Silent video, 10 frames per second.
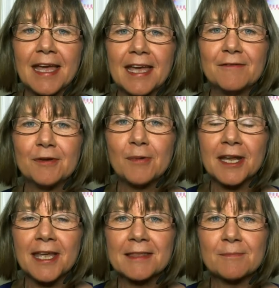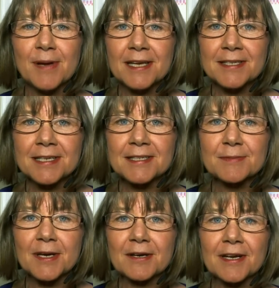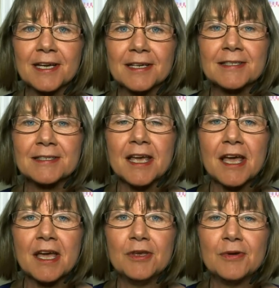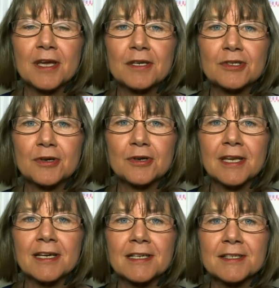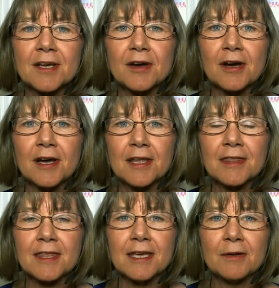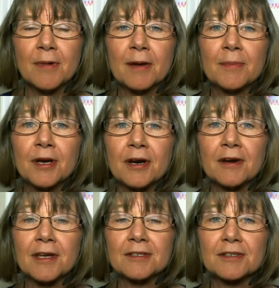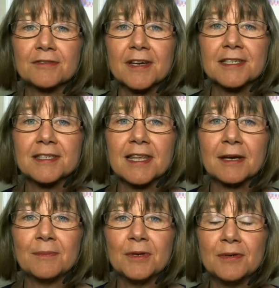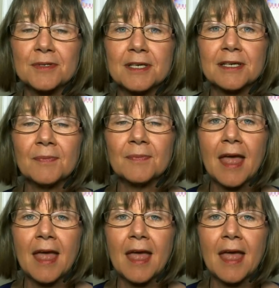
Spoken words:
If you want to get the best experience, you can join us on the webinar interface that I'm using.